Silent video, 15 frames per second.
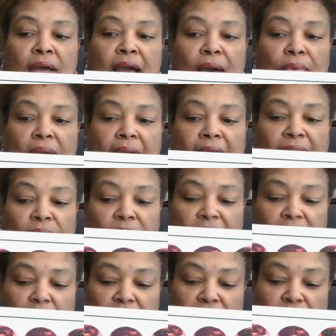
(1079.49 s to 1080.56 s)
I would highly
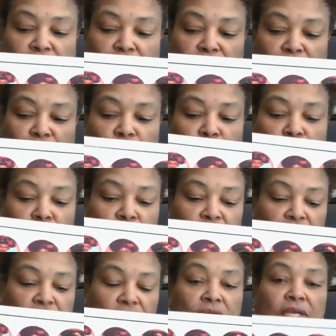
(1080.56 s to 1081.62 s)
recommend using a ruler
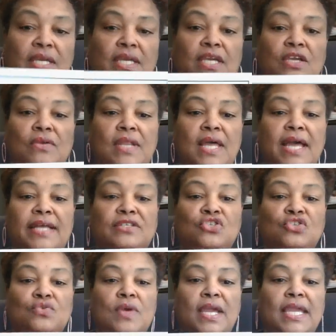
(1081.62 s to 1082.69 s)
so you can get your line
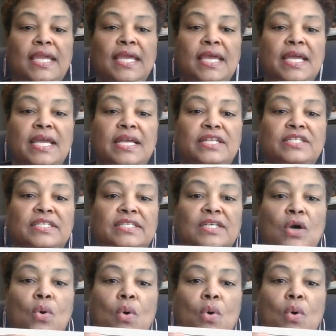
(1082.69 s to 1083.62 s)
straight and just go